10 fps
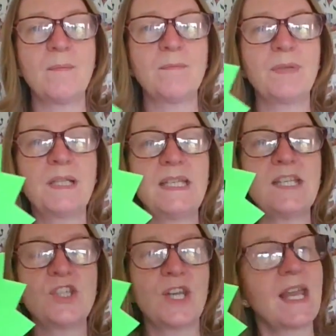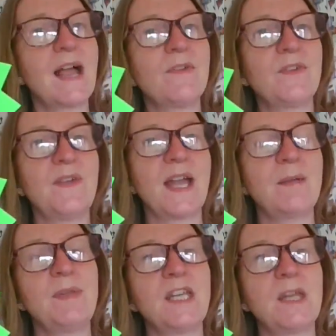please check out the
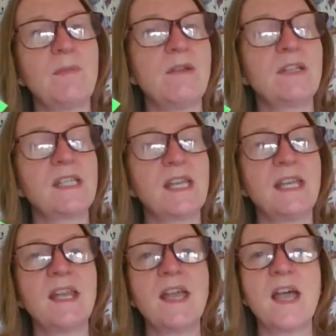VIP community.